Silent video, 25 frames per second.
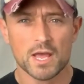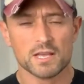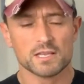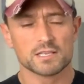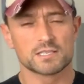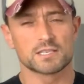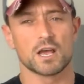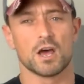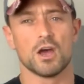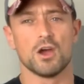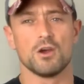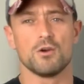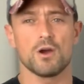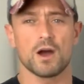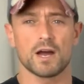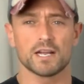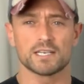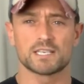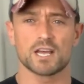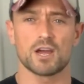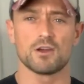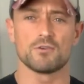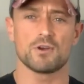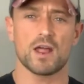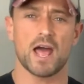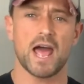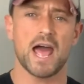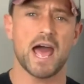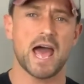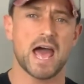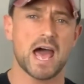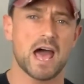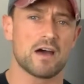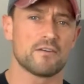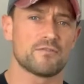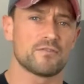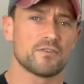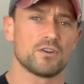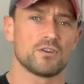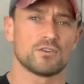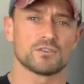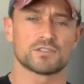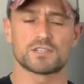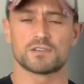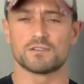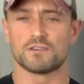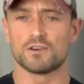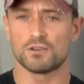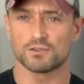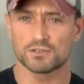so I don't have lots
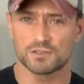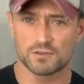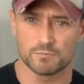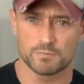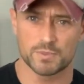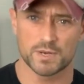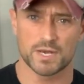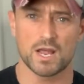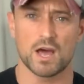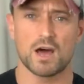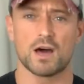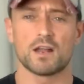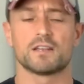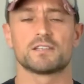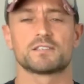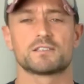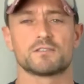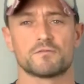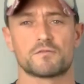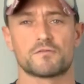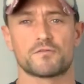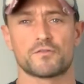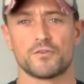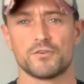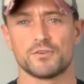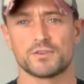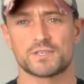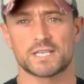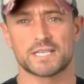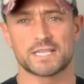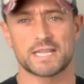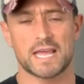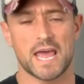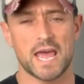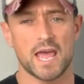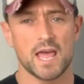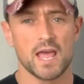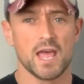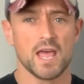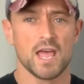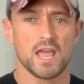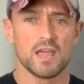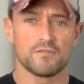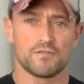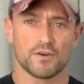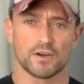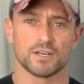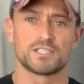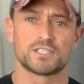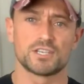of bananas and fruits in there.
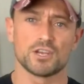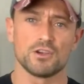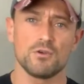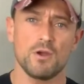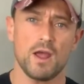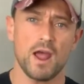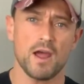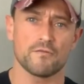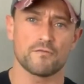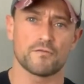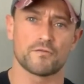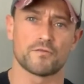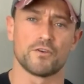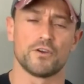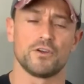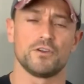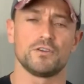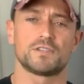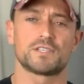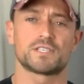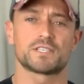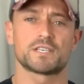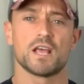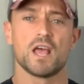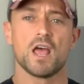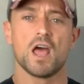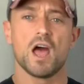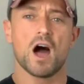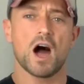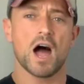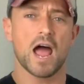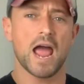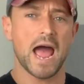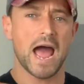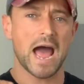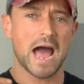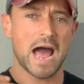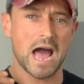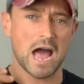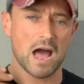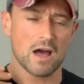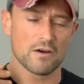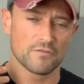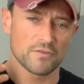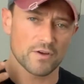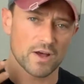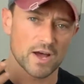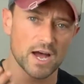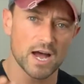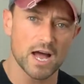If I do have fruits, I
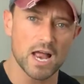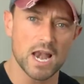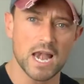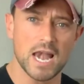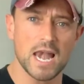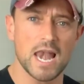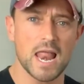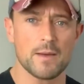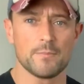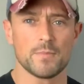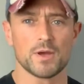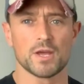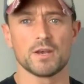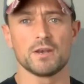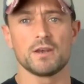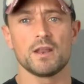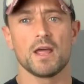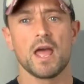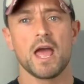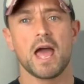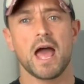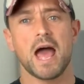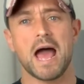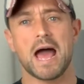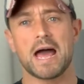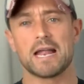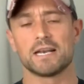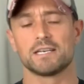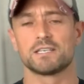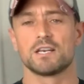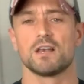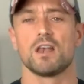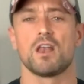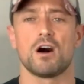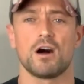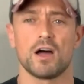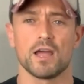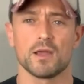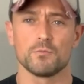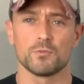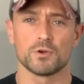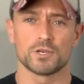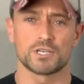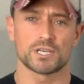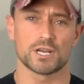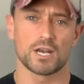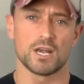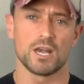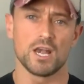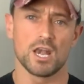have lemon and lime,
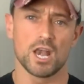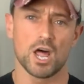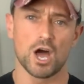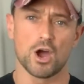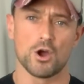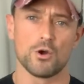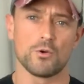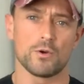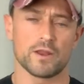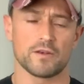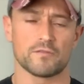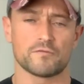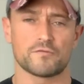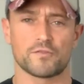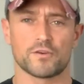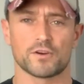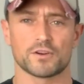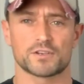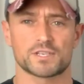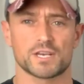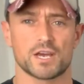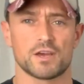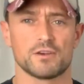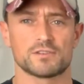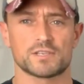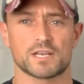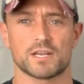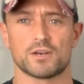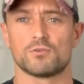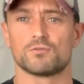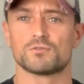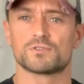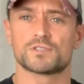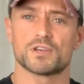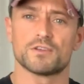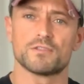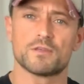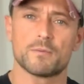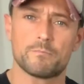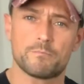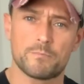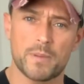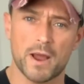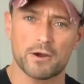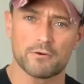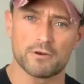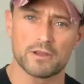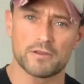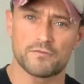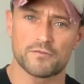which are low in fructose, and also the
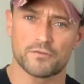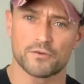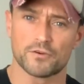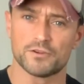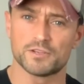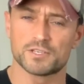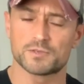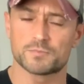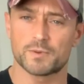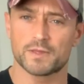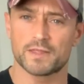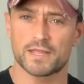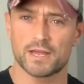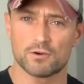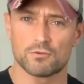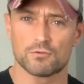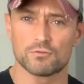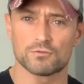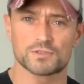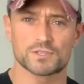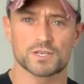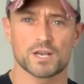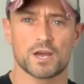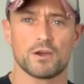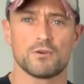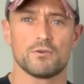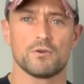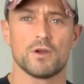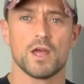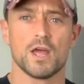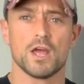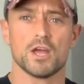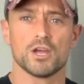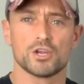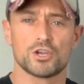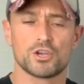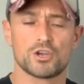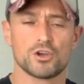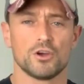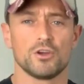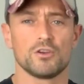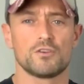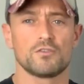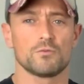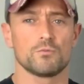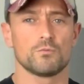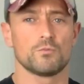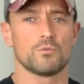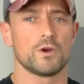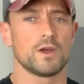berry fruits, but they're also
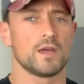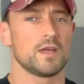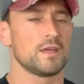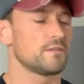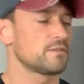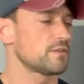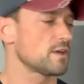good with